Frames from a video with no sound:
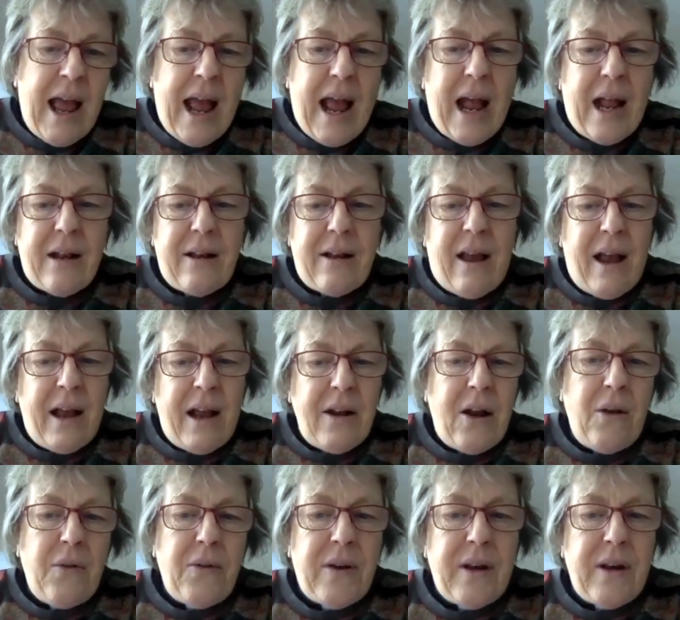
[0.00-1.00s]
And I
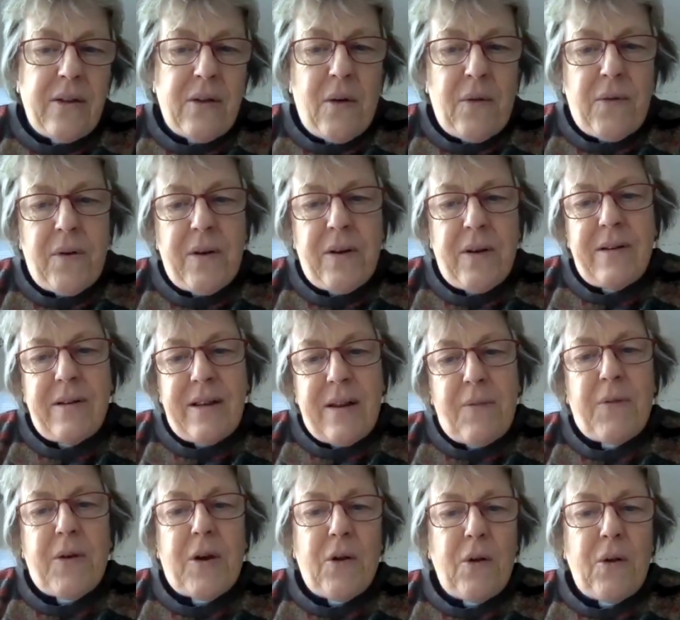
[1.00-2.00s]
know that it's often
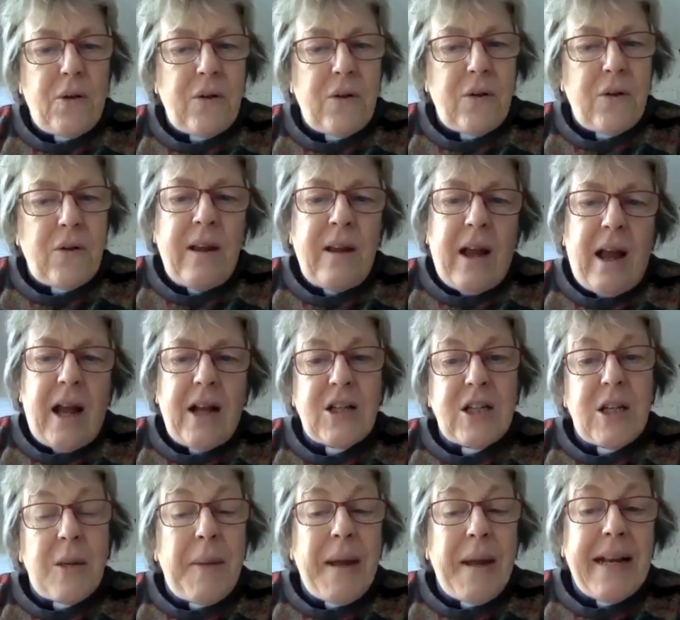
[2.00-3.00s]
difficult uh,
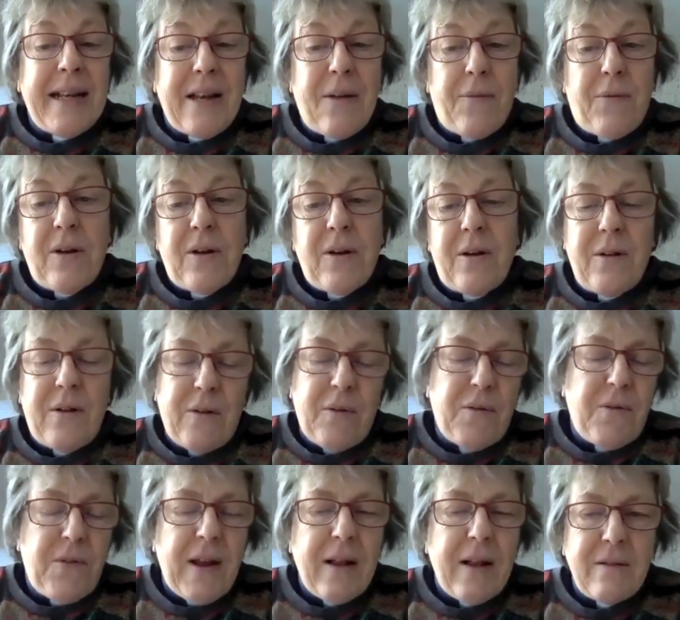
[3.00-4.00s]
to be different and to
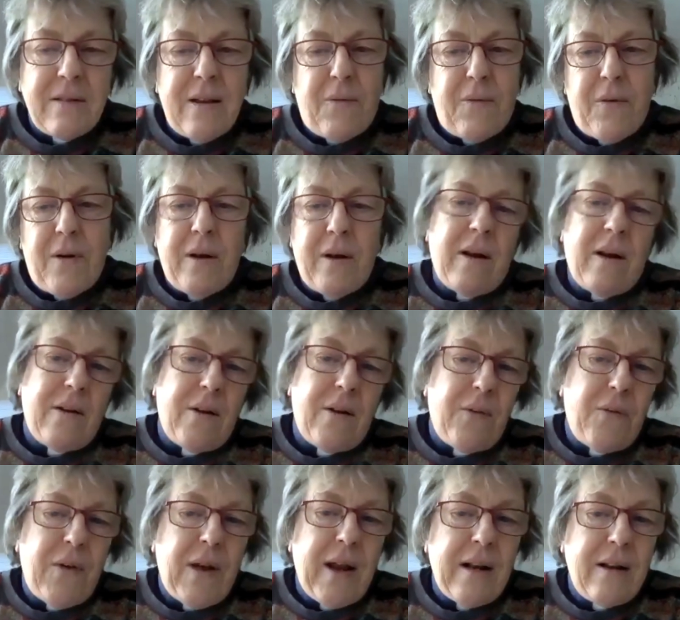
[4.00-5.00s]
feel different and to
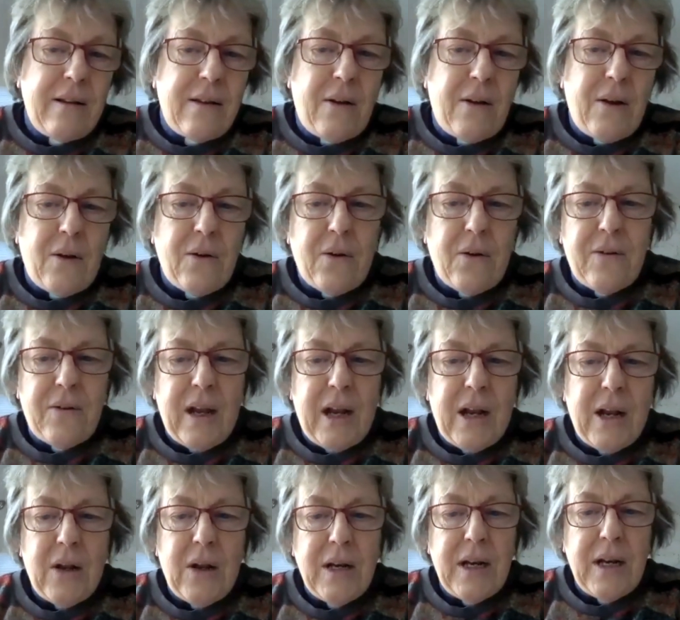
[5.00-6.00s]
feel as though you're not
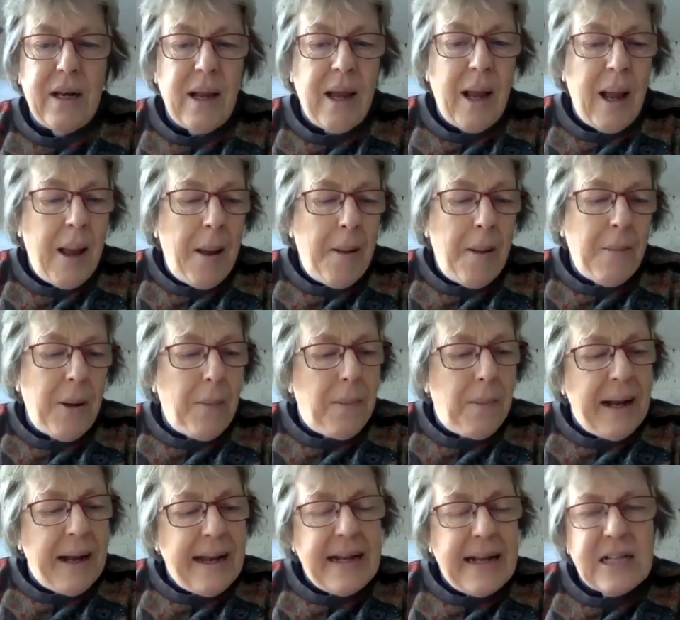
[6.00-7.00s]
included. But
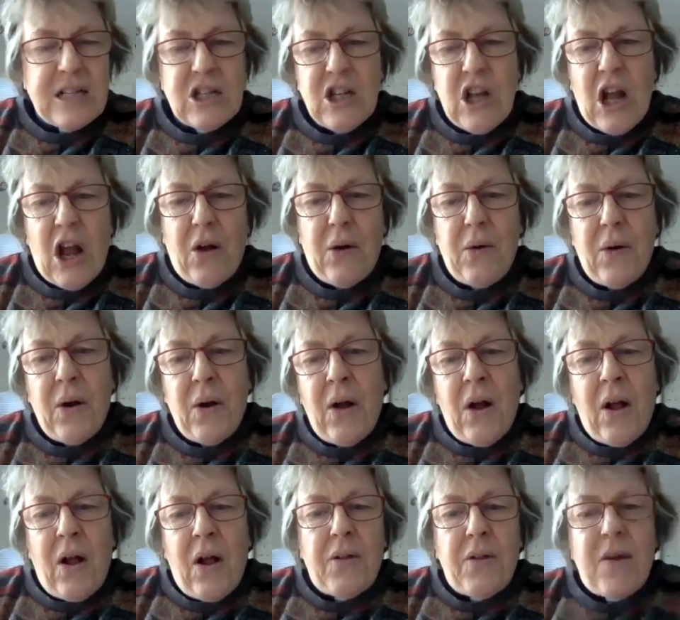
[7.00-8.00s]
please know
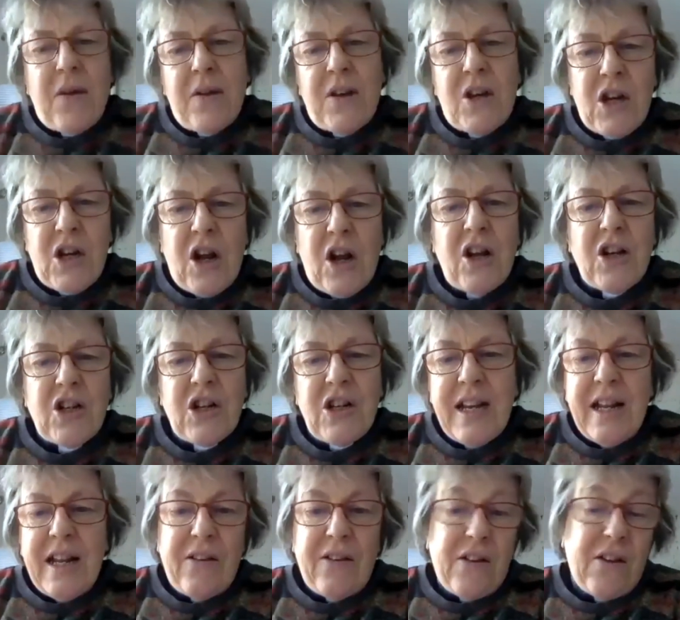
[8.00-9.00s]
that the church
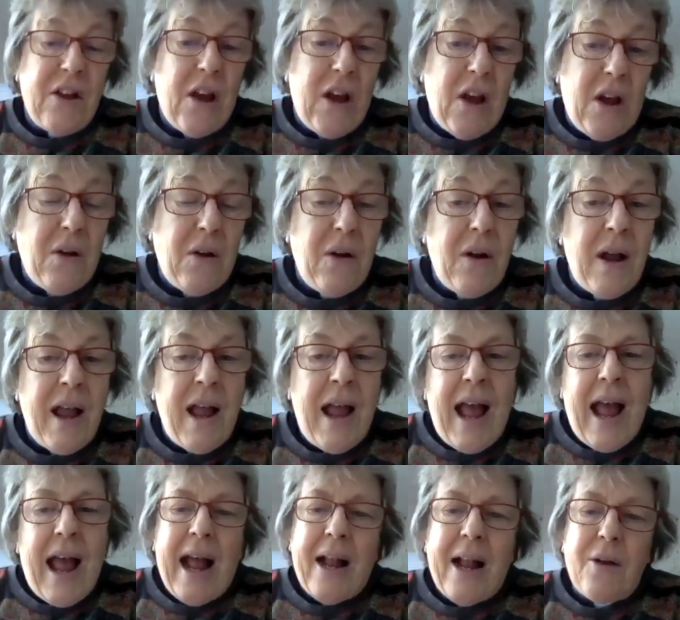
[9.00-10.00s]
needs you
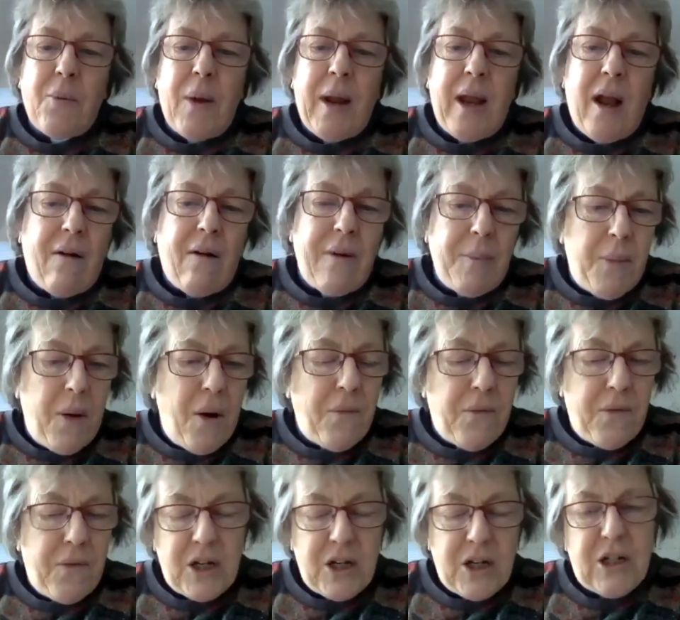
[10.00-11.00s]
and we are
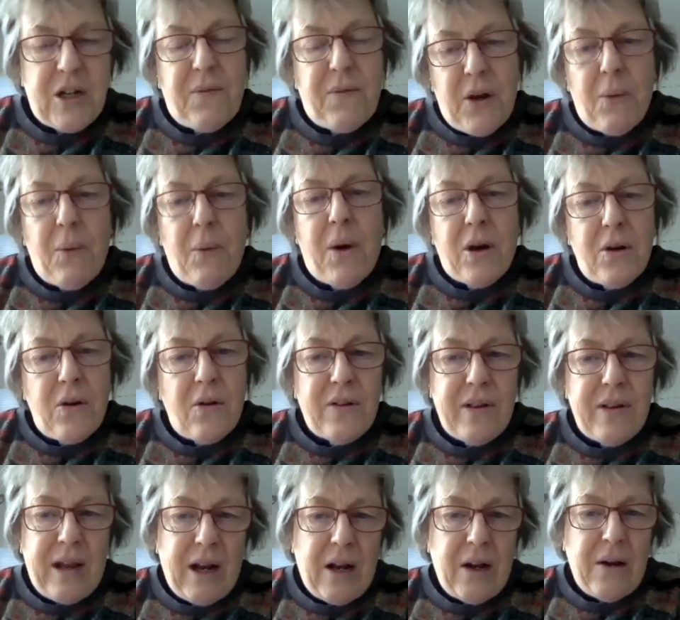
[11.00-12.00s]
impoverished if you are
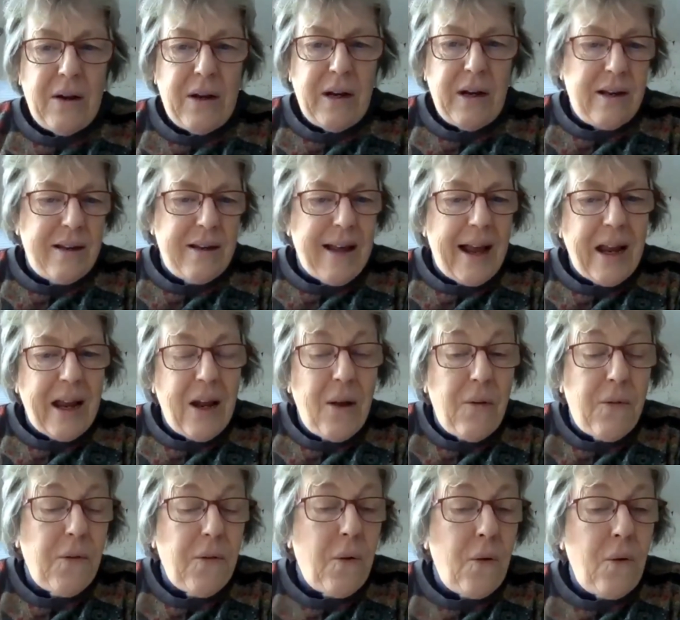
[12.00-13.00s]
not included. Thank you
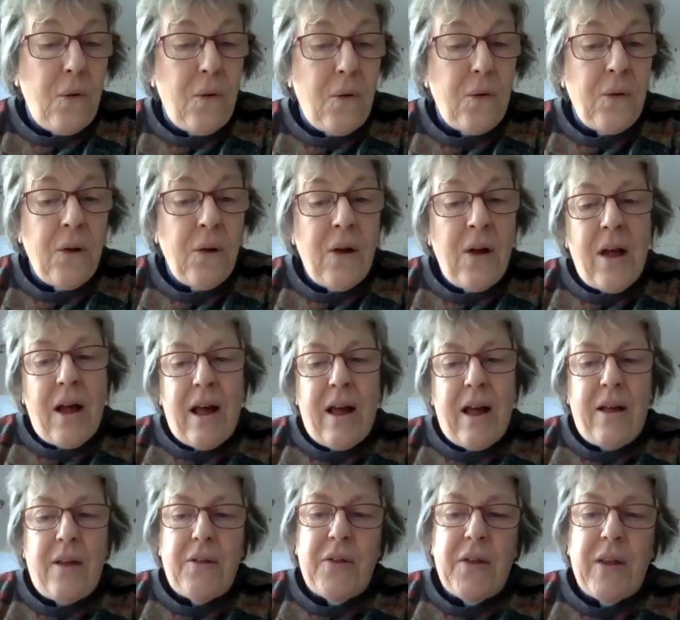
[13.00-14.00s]
for all
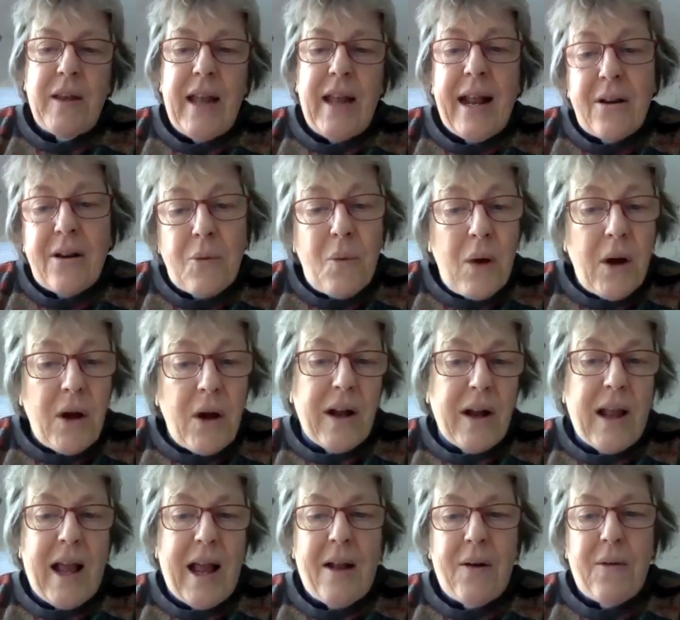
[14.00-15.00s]
uh, the
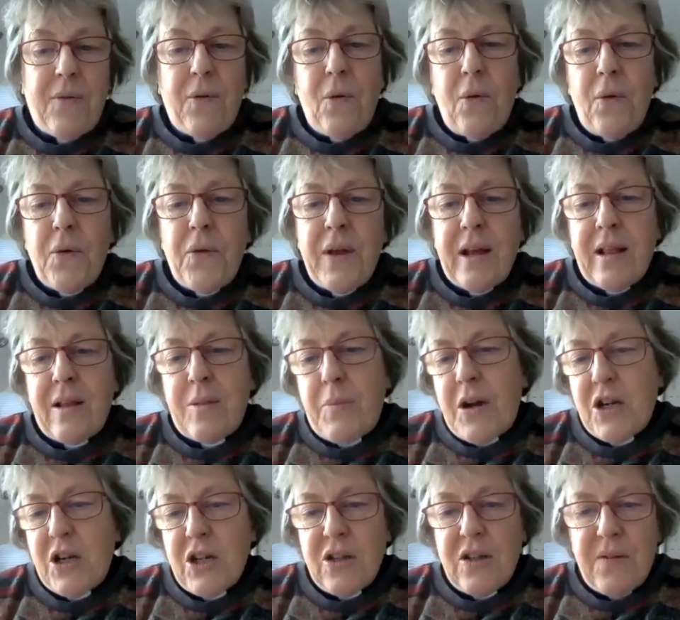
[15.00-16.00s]
network and for all the
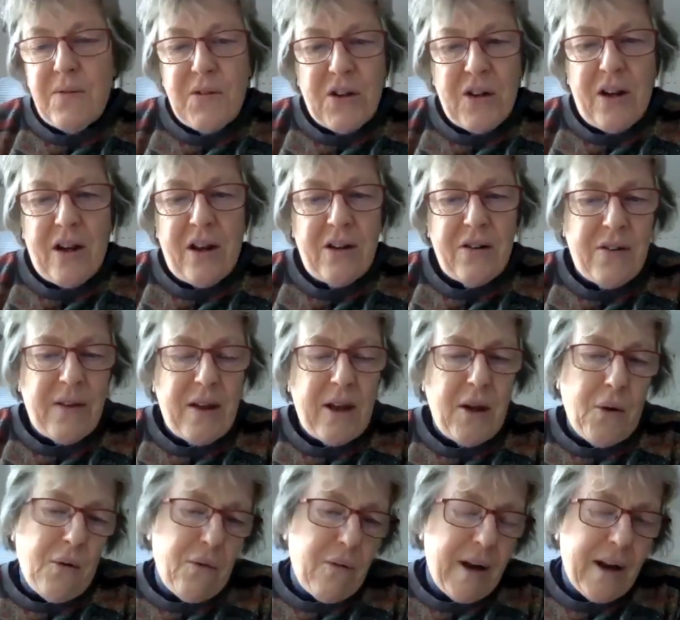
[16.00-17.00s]
expressions of church
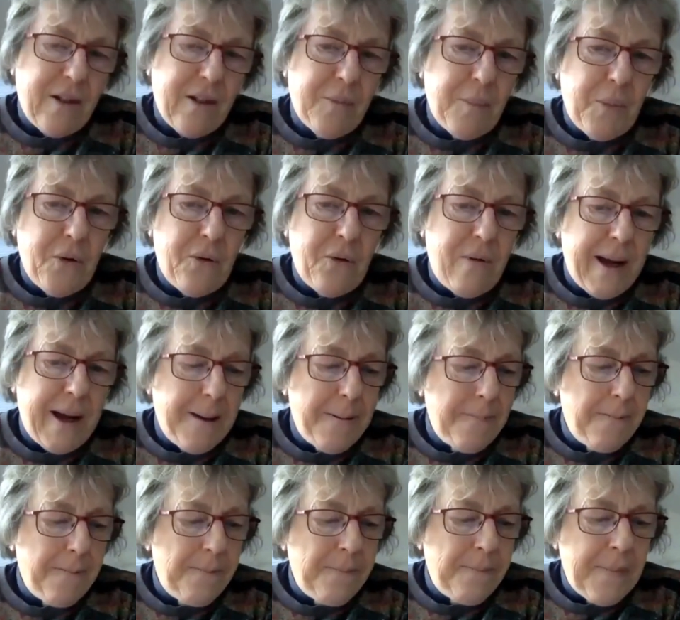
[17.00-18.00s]
that you're exploring.
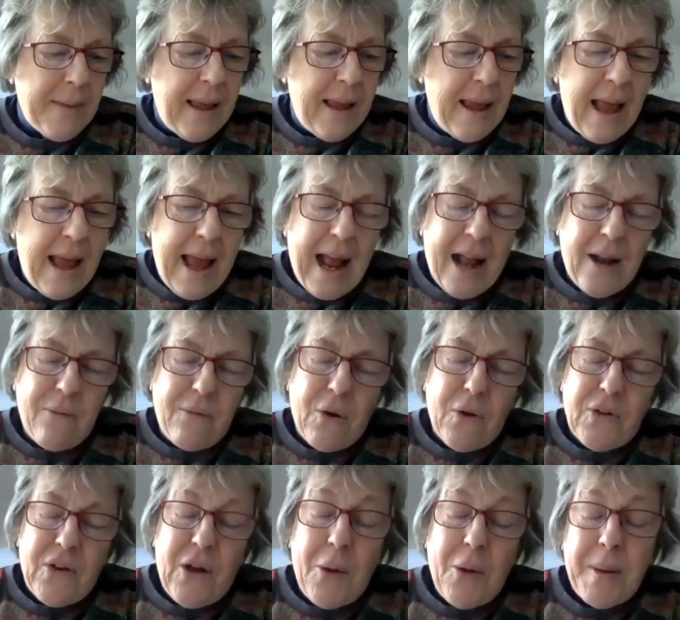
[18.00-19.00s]
And of
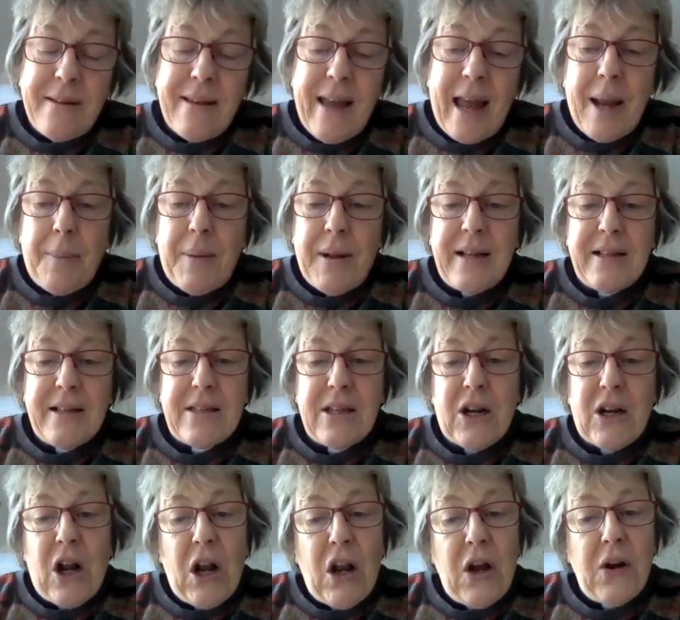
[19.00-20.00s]
course, Open Table is the
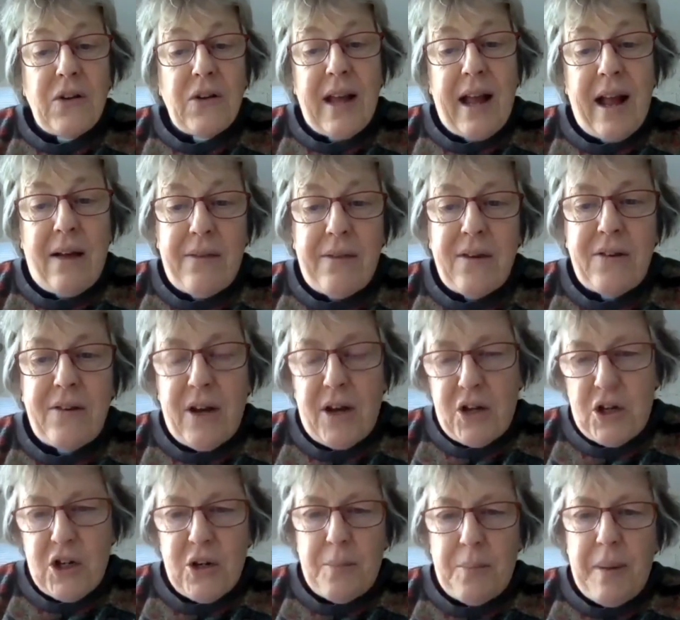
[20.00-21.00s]
clue to how the
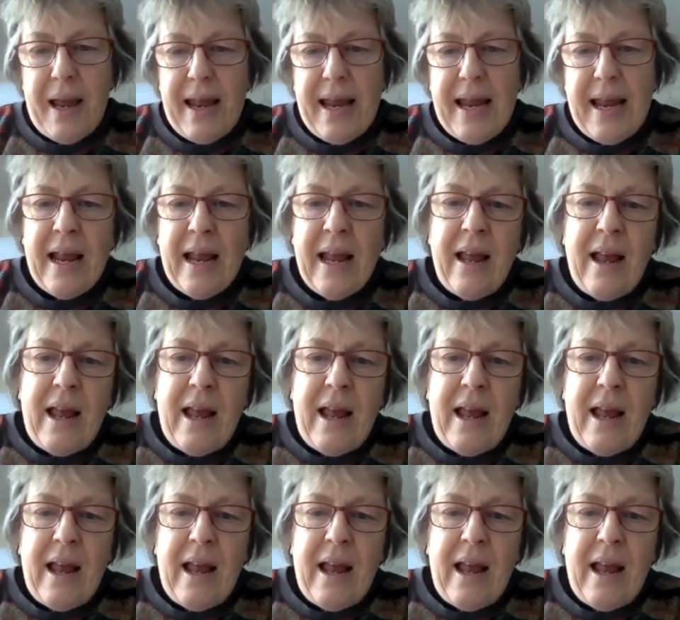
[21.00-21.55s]
church should be.